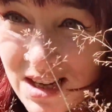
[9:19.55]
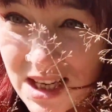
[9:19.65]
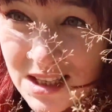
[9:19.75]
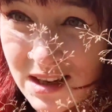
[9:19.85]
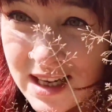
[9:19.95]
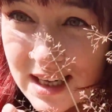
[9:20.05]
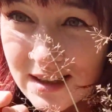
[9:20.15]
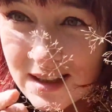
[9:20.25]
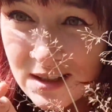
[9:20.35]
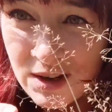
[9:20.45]
really tiny
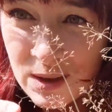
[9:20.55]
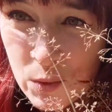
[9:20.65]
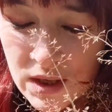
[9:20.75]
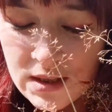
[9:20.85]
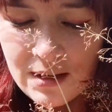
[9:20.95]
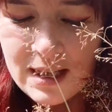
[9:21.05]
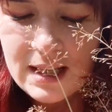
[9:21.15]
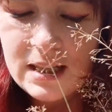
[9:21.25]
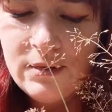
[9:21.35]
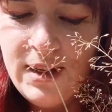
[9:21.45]
because there's only one tiny
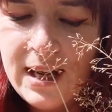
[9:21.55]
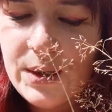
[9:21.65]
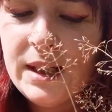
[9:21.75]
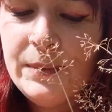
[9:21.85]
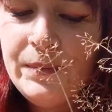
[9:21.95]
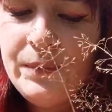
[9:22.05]
little flower.